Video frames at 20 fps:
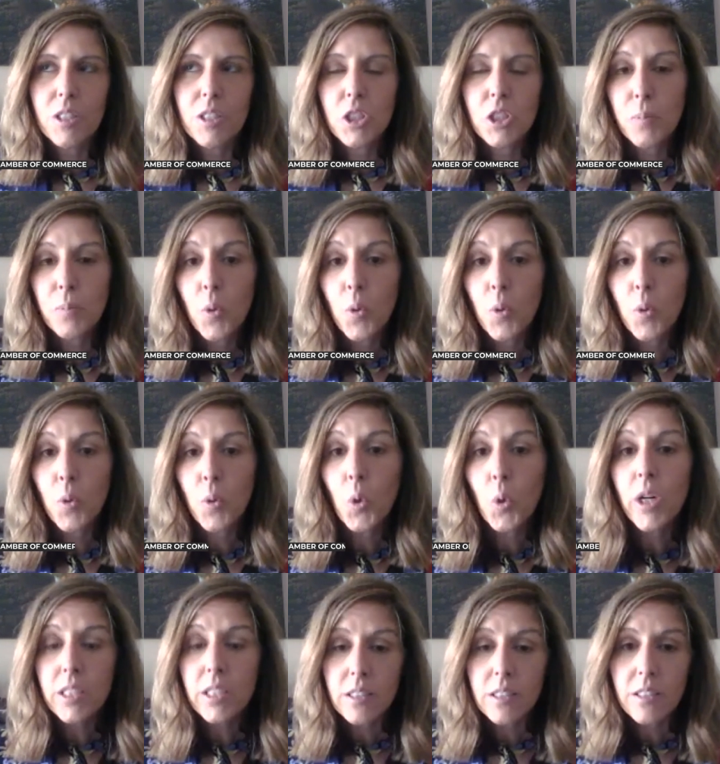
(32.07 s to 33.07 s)

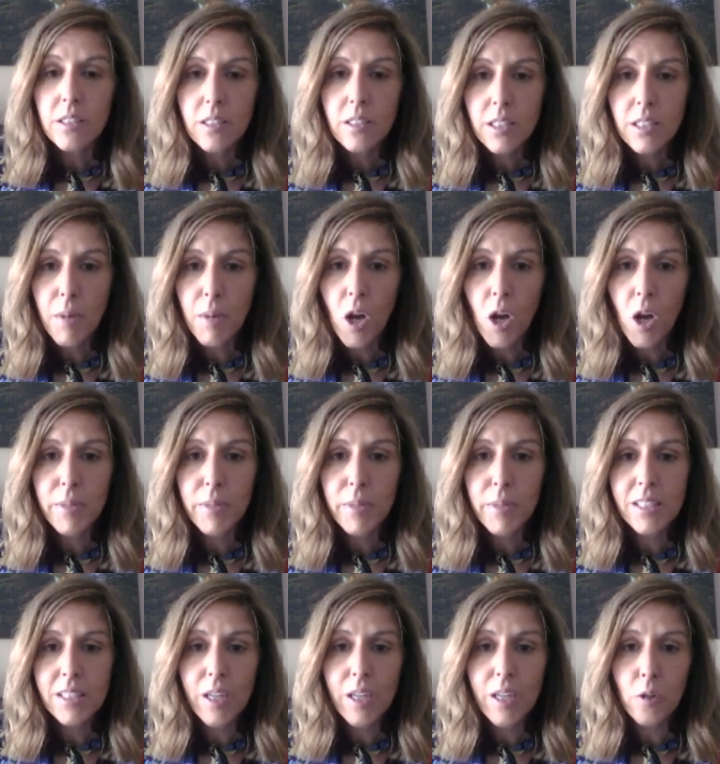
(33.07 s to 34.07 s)
support small
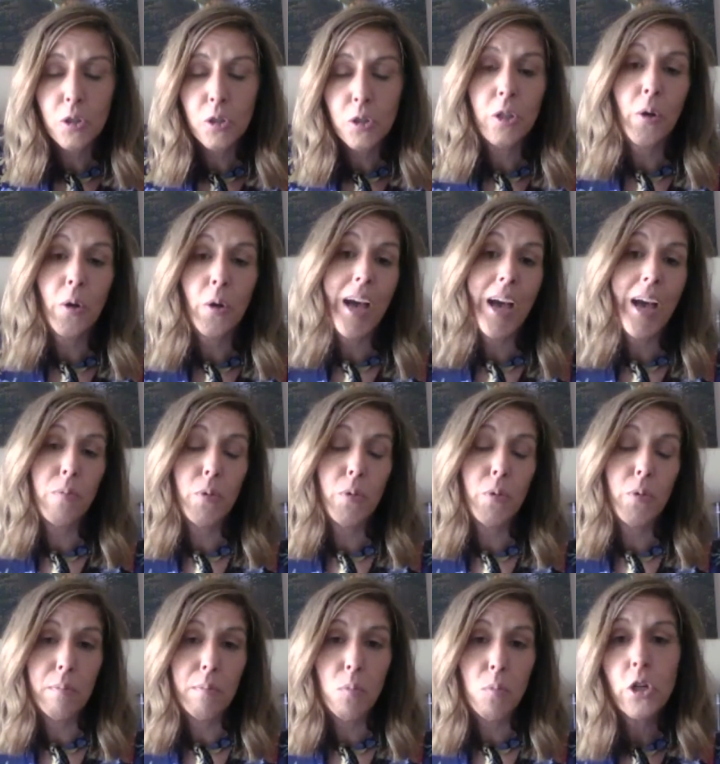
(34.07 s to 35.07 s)
business owners who don't have a
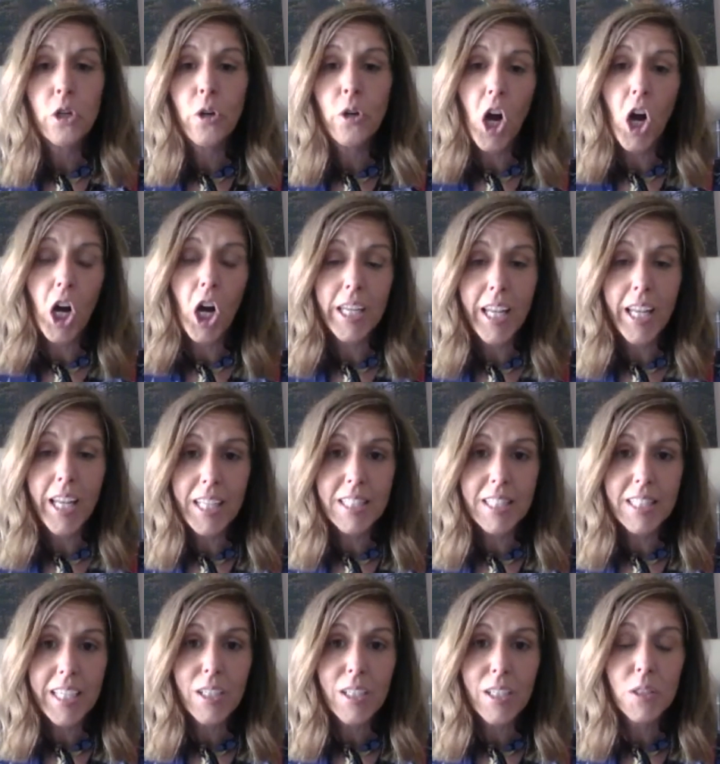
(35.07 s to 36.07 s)
brick and mortar or
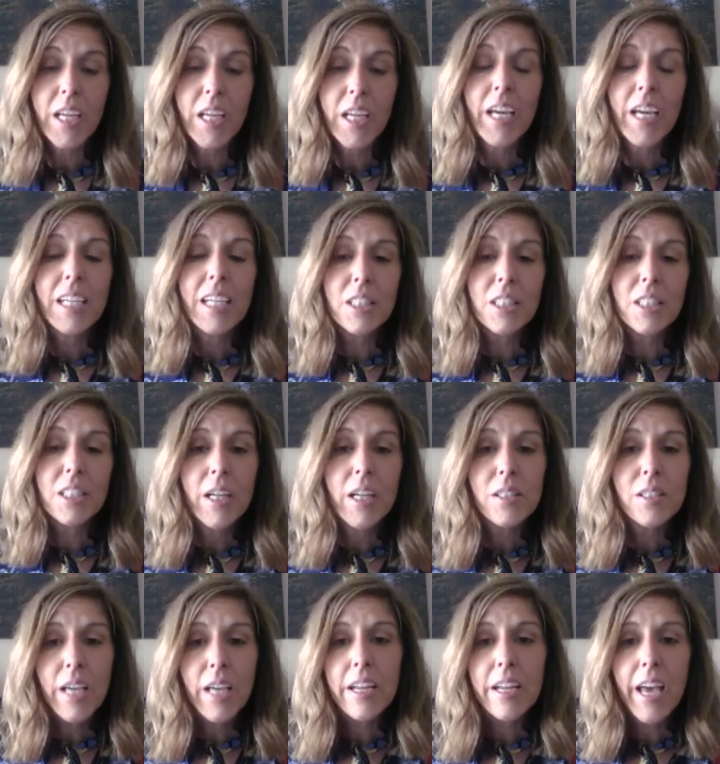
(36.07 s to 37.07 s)
online sales. And so
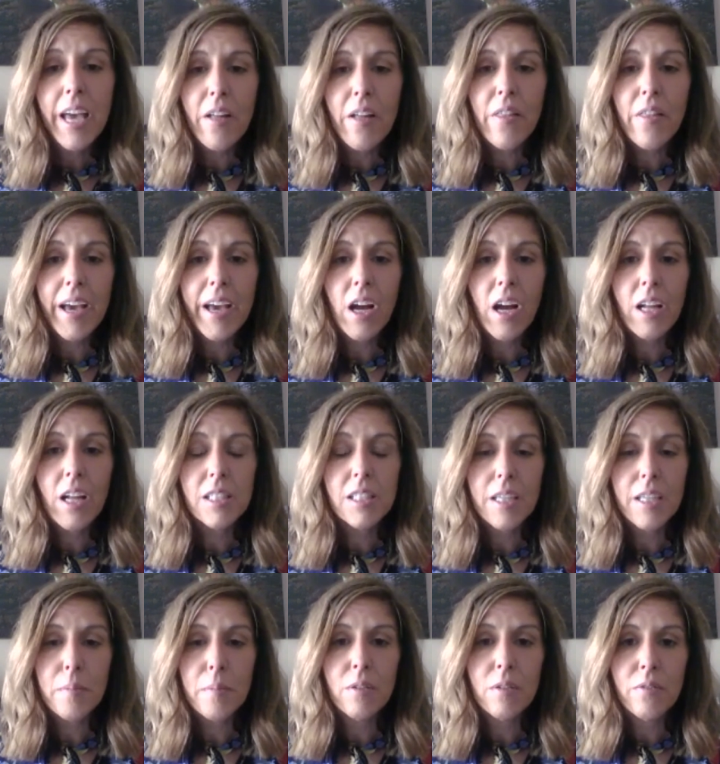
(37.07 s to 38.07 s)
that's kind of how that
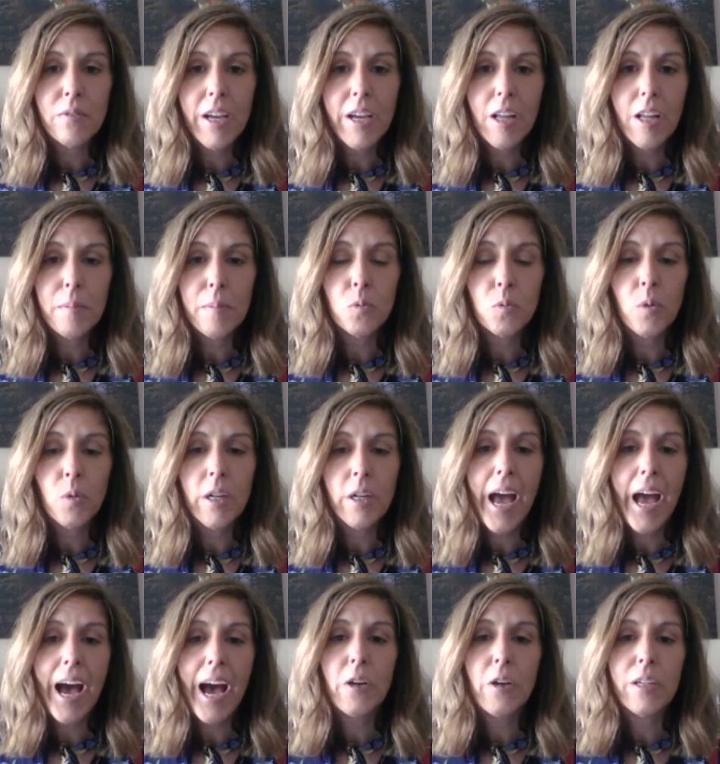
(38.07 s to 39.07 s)
concept developed, where
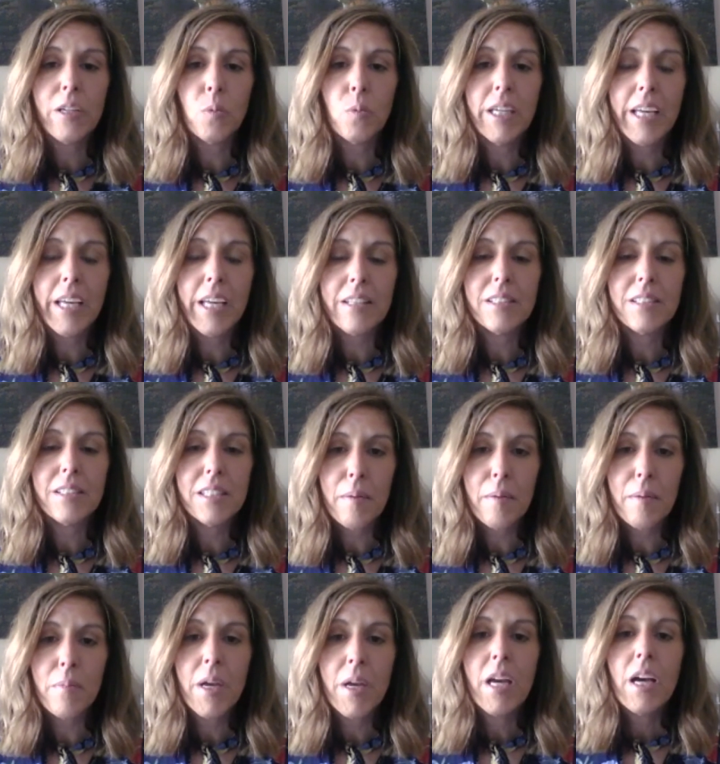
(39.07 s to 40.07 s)
how could we get
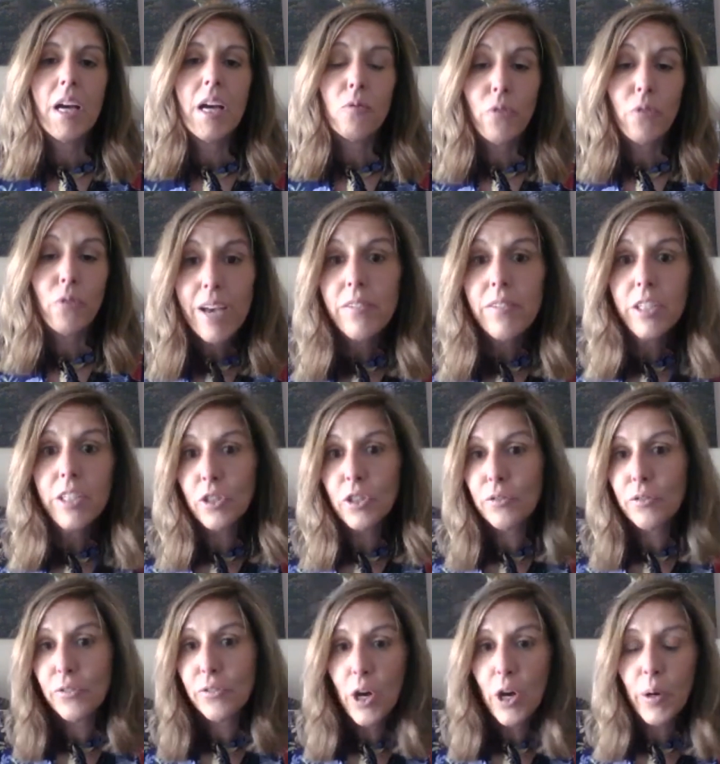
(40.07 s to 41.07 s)
some revenue
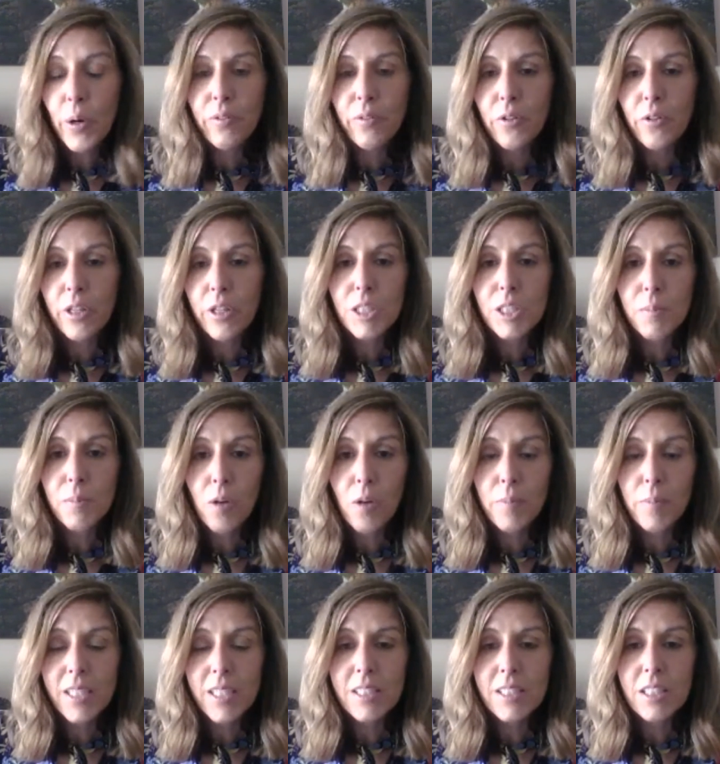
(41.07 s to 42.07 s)
flowing for these small
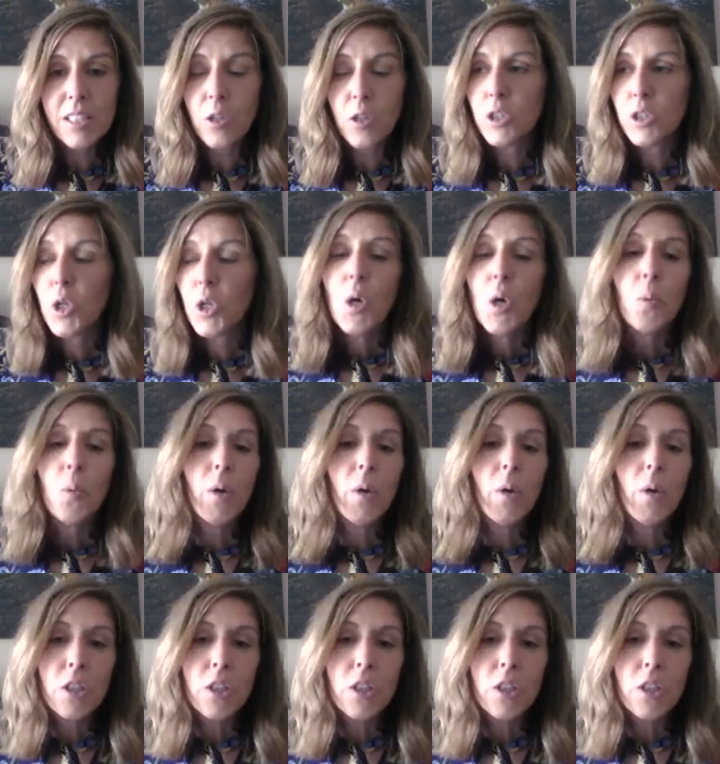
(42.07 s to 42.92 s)
business owners? Well, it's